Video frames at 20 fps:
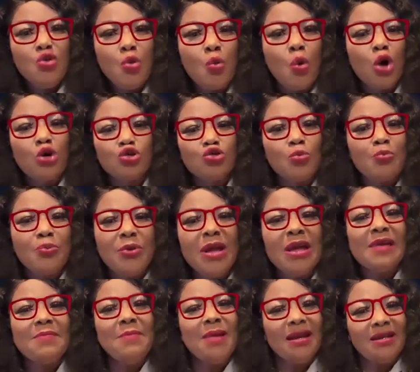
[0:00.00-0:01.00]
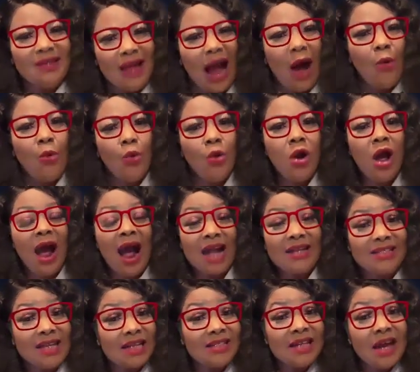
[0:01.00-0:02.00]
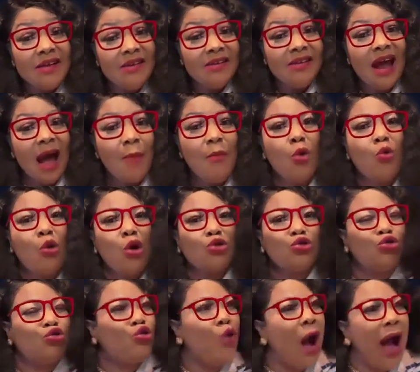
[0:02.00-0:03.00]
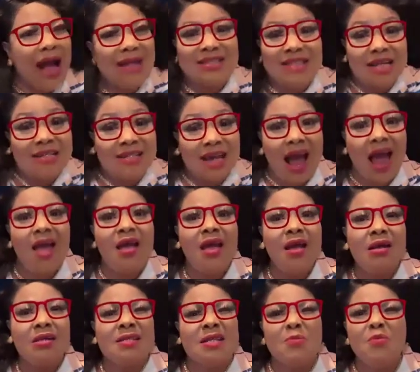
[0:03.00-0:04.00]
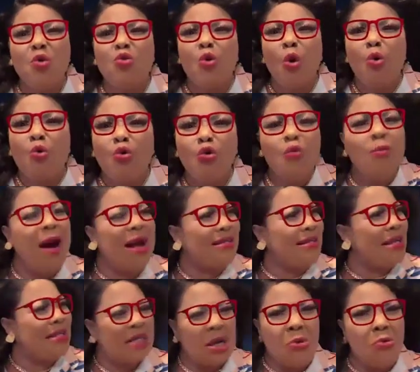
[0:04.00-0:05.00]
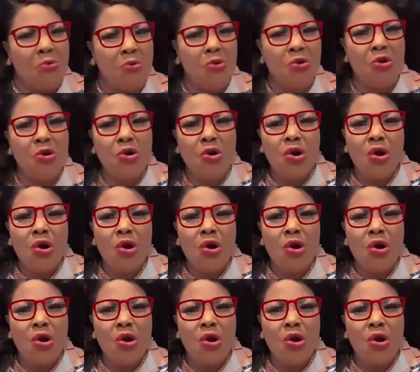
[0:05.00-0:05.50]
You want to bring me down? A chacha nyina muko to a chacha. Se muko kuma a chacha u.